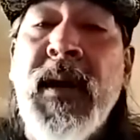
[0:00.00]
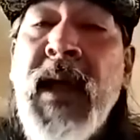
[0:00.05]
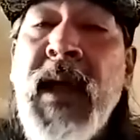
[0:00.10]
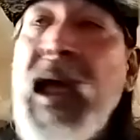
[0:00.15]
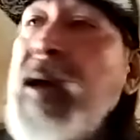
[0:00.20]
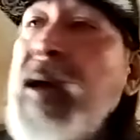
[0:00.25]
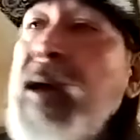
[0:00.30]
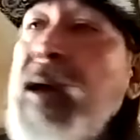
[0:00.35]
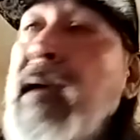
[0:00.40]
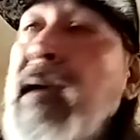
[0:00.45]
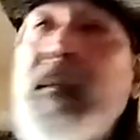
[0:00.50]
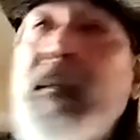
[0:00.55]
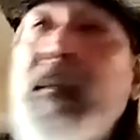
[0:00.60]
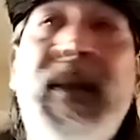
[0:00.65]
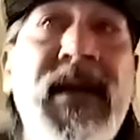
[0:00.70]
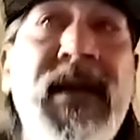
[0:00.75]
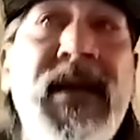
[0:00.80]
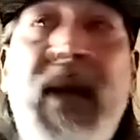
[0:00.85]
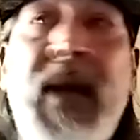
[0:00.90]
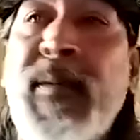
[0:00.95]
And me and
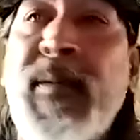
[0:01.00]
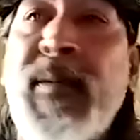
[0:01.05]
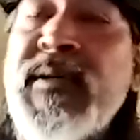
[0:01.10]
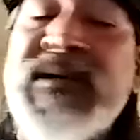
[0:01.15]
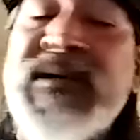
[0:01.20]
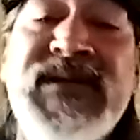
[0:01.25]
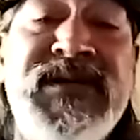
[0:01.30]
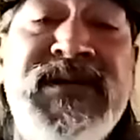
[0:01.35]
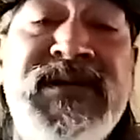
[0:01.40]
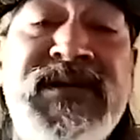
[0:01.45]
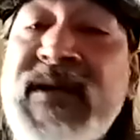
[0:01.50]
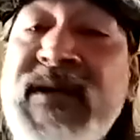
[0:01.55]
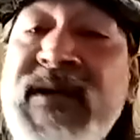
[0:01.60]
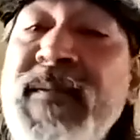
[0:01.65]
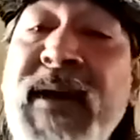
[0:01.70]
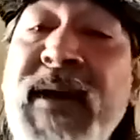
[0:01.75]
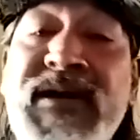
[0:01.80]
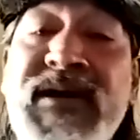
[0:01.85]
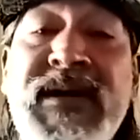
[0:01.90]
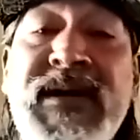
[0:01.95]
that person's just going to
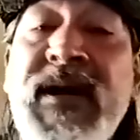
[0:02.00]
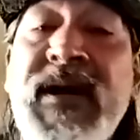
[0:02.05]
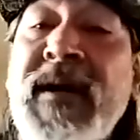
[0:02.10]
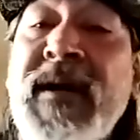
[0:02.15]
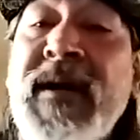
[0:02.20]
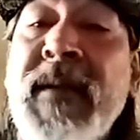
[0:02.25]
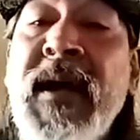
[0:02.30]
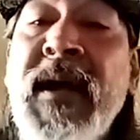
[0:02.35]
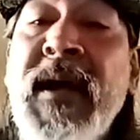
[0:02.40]
make shit up.